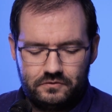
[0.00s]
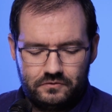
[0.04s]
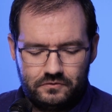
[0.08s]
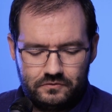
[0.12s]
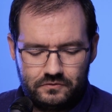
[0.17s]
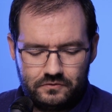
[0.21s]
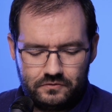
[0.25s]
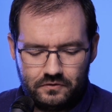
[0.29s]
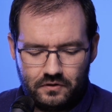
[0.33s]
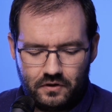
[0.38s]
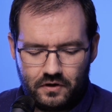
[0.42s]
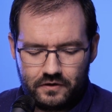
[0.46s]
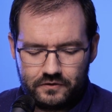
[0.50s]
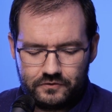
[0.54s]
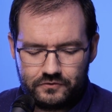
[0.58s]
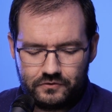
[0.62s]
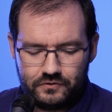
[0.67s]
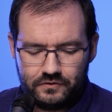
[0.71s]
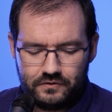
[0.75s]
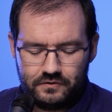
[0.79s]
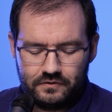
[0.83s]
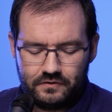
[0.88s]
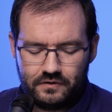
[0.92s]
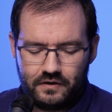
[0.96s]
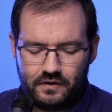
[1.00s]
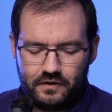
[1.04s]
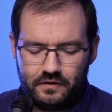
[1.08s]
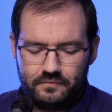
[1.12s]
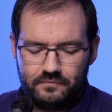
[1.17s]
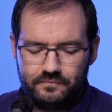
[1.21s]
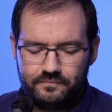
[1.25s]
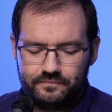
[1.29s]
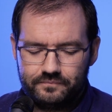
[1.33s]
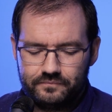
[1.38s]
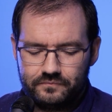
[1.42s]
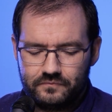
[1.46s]
To larger.
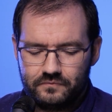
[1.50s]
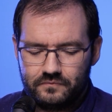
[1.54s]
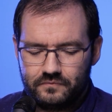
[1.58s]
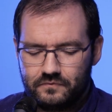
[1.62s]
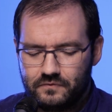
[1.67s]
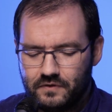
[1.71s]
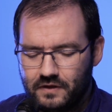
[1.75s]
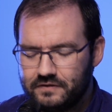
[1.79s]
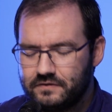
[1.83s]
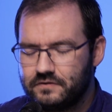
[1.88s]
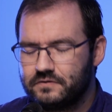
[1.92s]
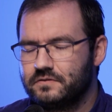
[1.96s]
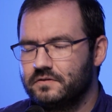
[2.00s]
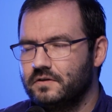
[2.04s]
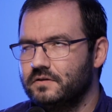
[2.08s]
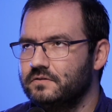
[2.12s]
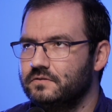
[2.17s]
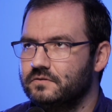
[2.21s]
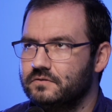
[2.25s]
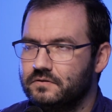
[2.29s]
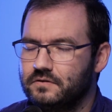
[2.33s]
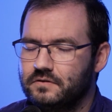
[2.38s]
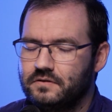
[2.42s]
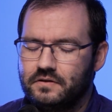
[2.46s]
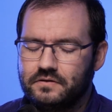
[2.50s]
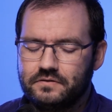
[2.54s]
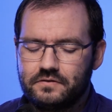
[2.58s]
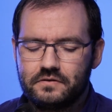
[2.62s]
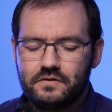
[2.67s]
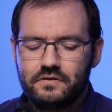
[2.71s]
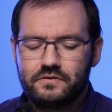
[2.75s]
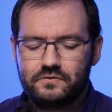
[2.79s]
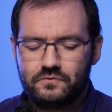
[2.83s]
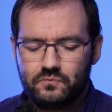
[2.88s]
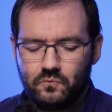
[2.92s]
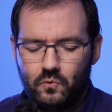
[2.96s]
That's at
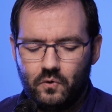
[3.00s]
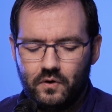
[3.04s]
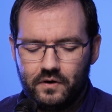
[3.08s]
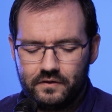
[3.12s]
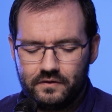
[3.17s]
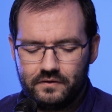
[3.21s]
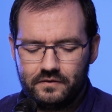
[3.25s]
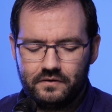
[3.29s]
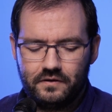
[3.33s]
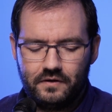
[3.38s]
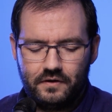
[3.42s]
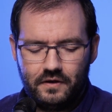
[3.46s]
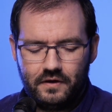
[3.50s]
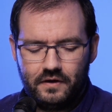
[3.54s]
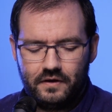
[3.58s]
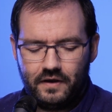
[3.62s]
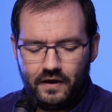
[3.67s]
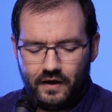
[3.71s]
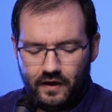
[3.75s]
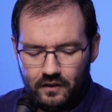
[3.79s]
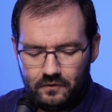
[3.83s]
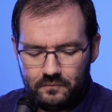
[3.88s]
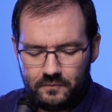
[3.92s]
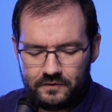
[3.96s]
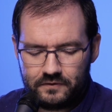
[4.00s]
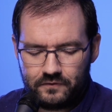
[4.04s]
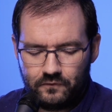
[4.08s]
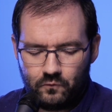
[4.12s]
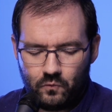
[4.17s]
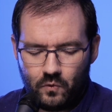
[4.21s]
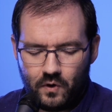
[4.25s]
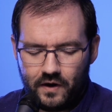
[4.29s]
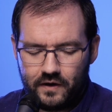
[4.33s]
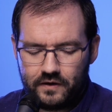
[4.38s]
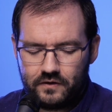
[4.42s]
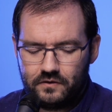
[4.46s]
least one element of
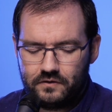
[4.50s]
why